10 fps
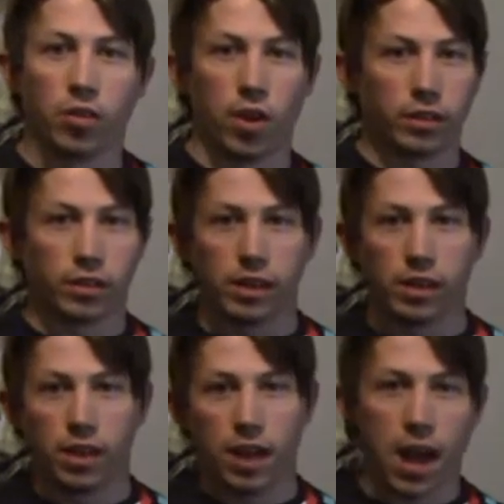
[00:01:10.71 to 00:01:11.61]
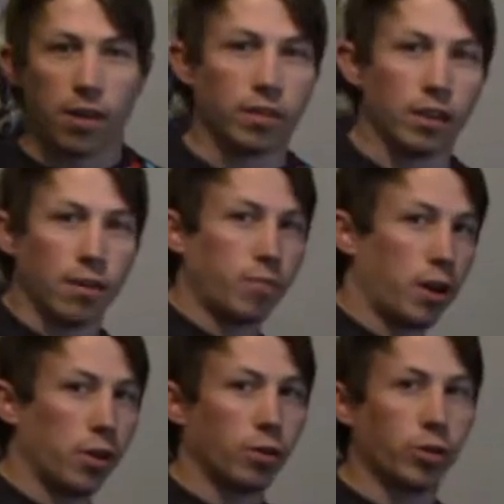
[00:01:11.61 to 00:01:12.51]
You actually have to like
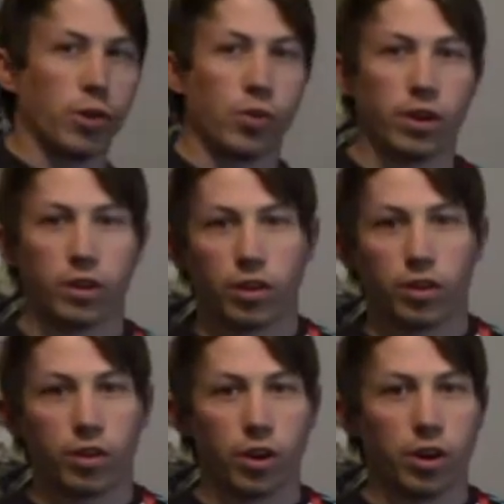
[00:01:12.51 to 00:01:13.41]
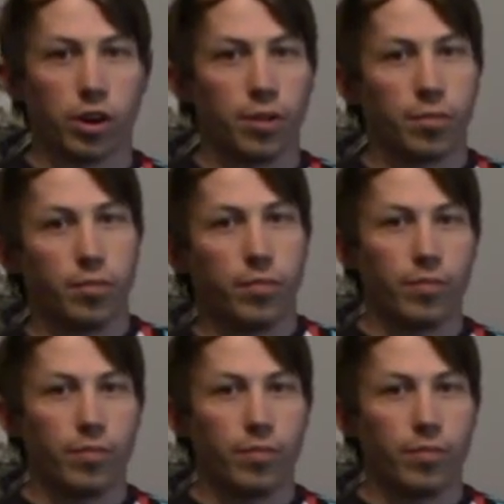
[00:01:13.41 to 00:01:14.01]
follow through and turn them